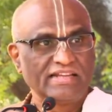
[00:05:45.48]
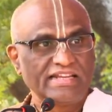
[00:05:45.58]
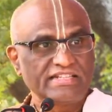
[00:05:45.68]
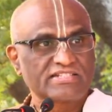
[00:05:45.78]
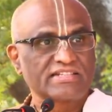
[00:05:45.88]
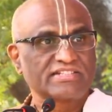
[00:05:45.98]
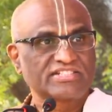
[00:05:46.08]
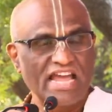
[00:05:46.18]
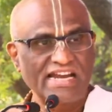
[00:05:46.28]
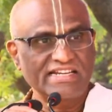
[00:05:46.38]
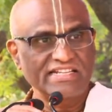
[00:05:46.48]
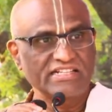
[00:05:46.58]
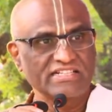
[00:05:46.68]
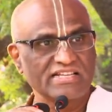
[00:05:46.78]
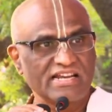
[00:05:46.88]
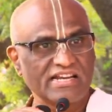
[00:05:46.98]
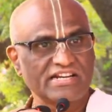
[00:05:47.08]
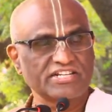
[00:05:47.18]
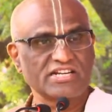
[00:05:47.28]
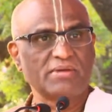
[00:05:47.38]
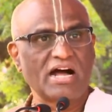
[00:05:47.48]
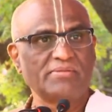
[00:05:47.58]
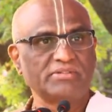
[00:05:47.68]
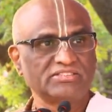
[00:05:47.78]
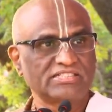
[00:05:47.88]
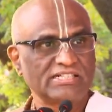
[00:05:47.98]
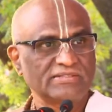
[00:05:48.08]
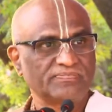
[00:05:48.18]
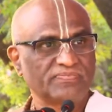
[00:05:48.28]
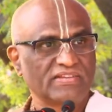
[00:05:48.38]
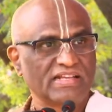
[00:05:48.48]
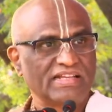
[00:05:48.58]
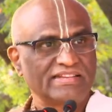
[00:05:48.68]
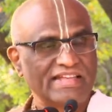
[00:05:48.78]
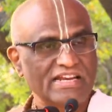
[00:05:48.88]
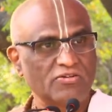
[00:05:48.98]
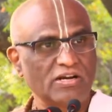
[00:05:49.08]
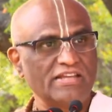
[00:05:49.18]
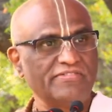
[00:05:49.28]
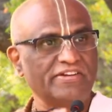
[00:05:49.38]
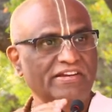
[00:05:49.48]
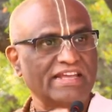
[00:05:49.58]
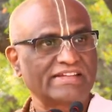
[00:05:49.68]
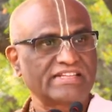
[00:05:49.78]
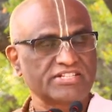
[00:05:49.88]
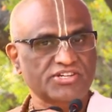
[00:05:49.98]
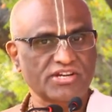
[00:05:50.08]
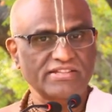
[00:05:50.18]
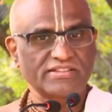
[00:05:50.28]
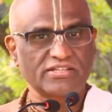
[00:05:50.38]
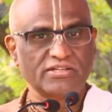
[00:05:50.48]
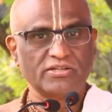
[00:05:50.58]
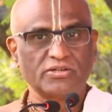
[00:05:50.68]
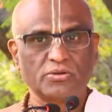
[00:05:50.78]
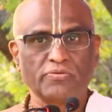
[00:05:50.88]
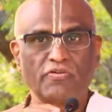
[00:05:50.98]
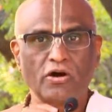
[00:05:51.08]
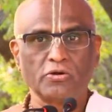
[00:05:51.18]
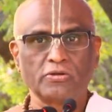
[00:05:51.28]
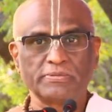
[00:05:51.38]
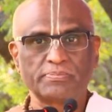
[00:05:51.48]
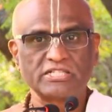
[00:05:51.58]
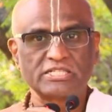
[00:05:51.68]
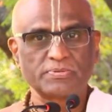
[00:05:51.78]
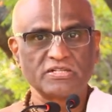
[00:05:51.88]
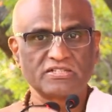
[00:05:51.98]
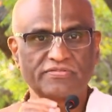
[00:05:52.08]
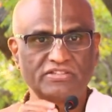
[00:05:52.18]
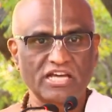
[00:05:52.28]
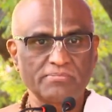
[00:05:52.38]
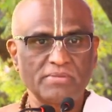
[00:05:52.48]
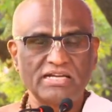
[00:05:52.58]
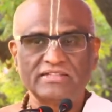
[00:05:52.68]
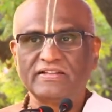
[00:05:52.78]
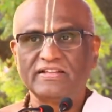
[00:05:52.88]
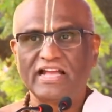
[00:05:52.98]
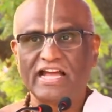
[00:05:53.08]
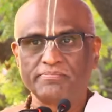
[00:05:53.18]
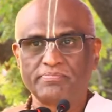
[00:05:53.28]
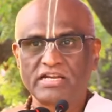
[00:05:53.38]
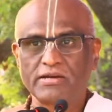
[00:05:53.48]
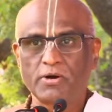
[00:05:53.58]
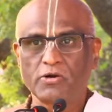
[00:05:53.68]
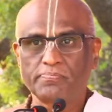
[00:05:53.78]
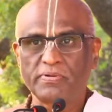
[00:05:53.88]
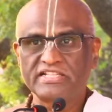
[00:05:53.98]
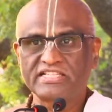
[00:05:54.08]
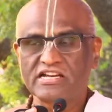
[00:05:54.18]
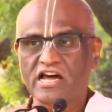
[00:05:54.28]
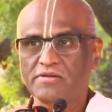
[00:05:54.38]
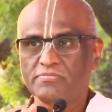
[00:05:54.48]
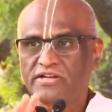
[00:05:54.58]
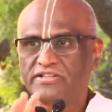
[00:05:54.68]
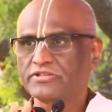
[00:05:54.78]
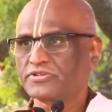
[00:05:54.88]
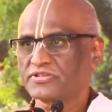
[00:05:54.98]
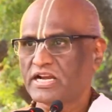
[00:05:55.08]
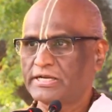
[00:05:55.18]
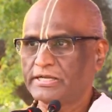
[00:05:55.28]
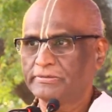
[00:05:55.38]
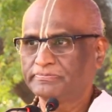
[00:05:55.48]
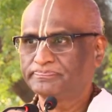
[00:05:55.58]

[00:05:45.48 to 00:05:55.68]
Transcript: He is chanting this Hare Krishna Mahamantra, then only we will get the strength to follow the principles of Dharma and bring about peace and harmony in the society.